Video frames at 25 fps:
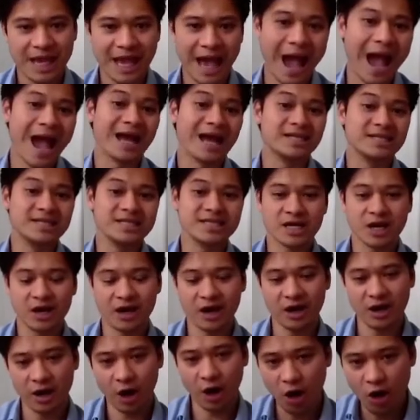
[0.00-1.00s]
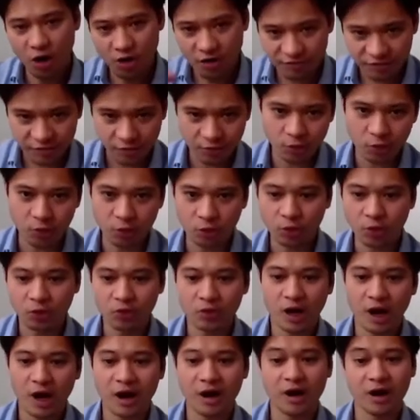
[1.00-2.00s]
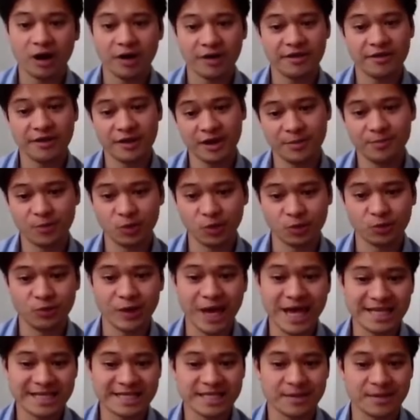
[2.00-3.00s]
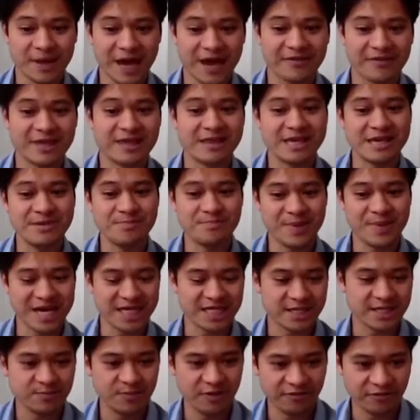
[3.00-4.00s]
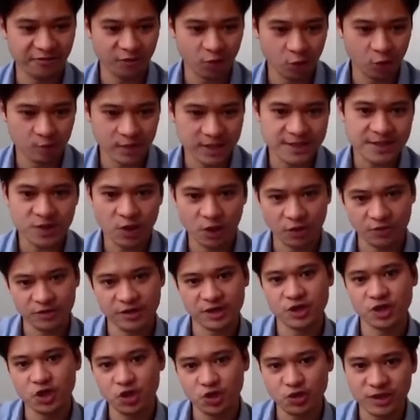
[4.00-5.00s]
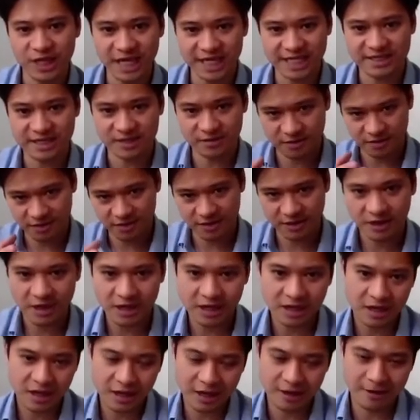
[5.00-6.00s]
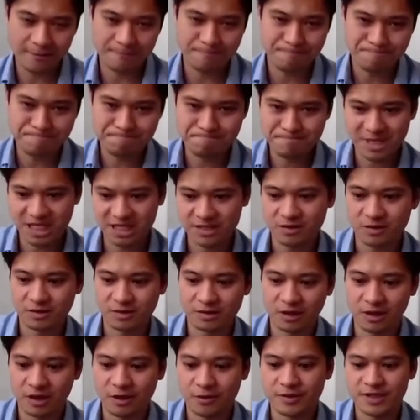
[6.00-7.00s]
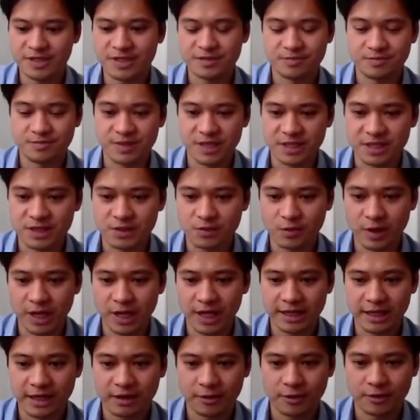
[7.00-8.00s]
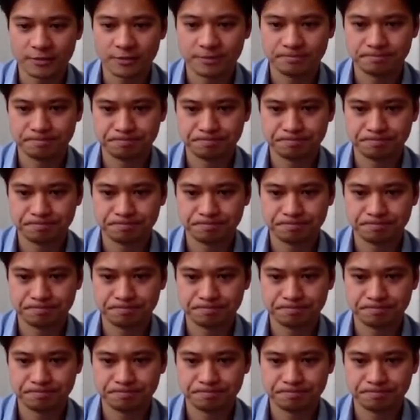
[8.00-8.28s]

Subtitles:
And overall, our third model ends up having the best performance on the new data. It's got the lowest mean squared error.